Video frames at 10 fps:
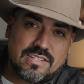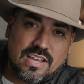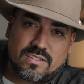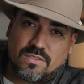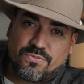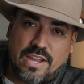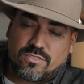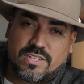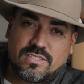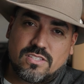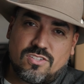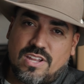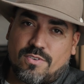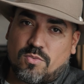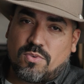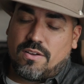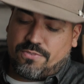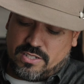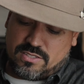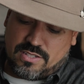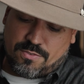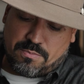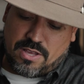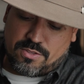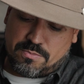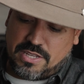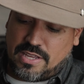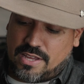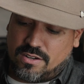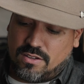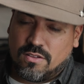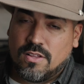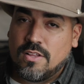it down at the factory because it's never rough and it's never bothered me at all.